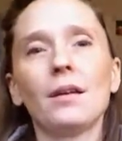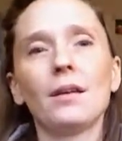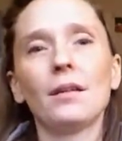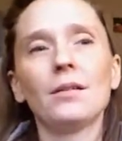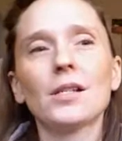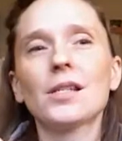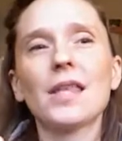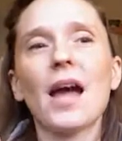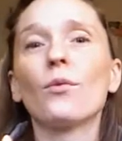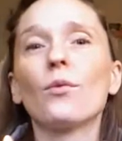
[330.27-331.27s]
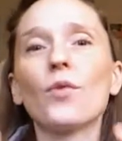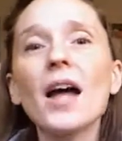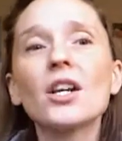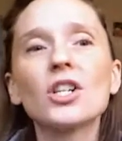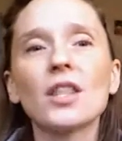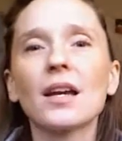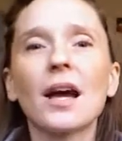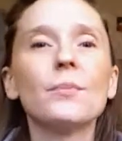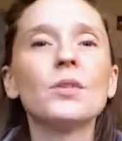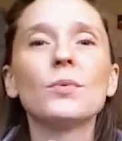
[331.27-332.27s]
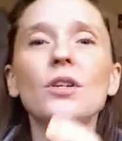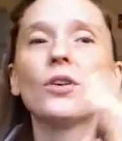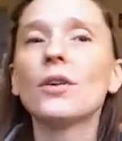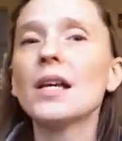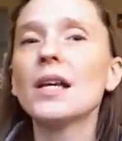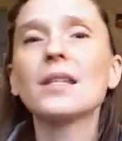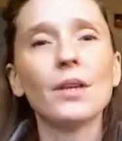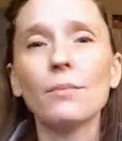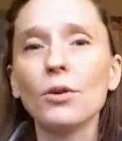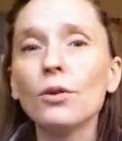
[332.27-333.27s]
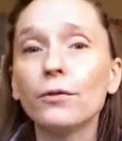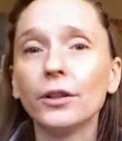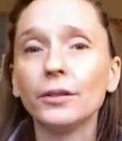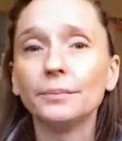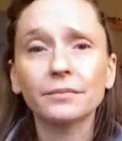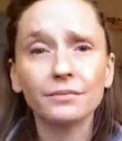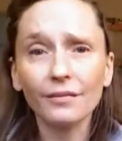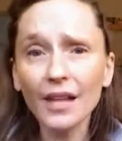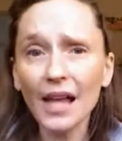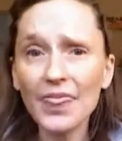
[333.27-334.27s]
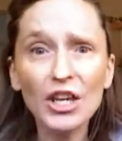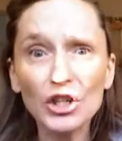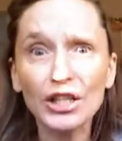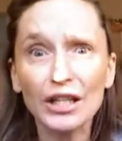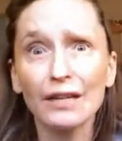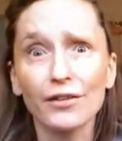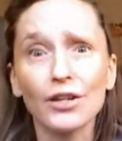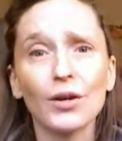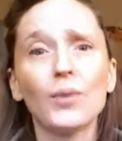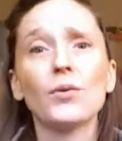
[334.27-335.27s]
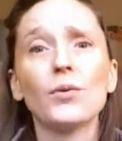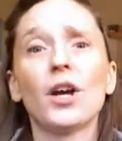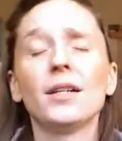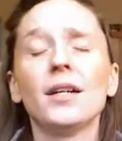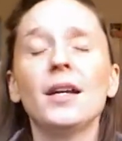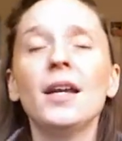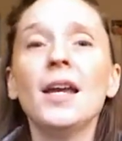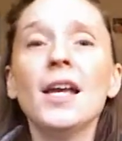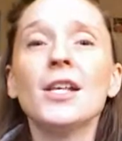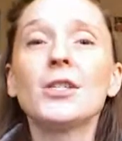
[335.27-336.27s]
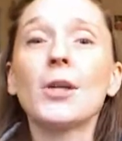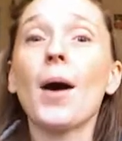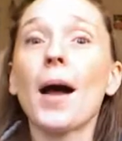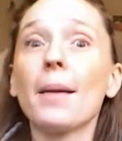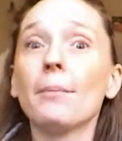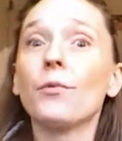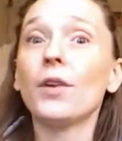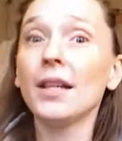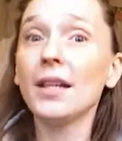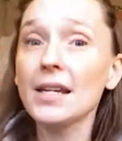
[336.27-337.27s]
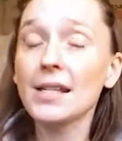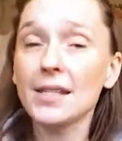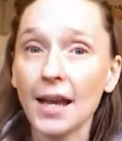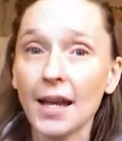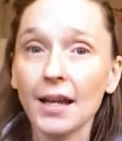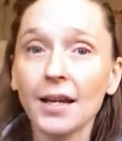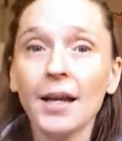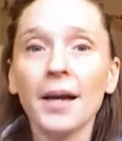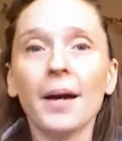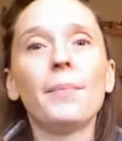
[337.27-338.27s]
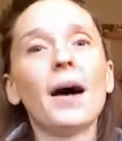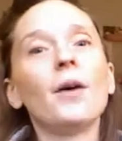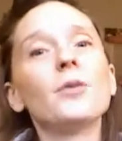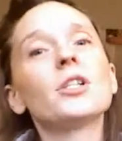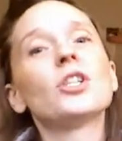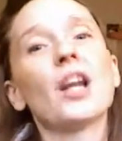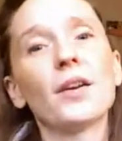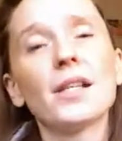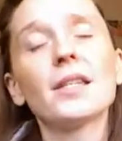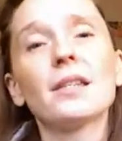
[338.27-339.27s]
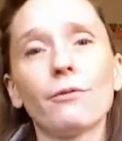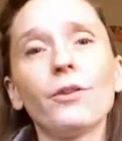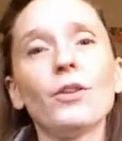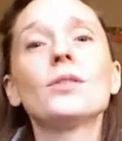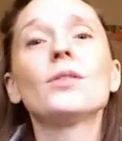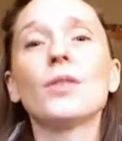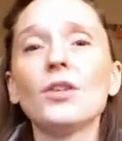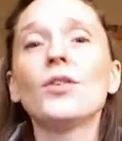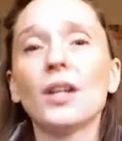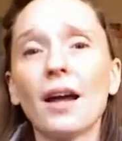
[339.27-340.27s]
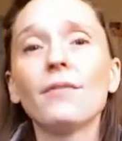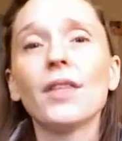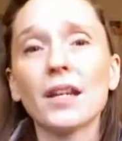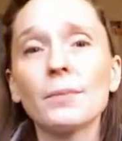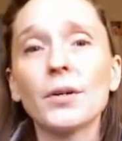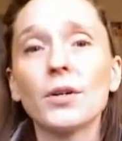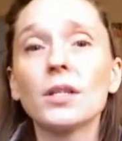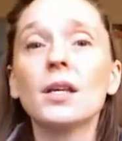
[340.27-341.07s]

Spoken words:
just that rush that comes when you create something beautiful that you didn't even know you could. So I'm really excited about sharing stuff with you so that you can have that experience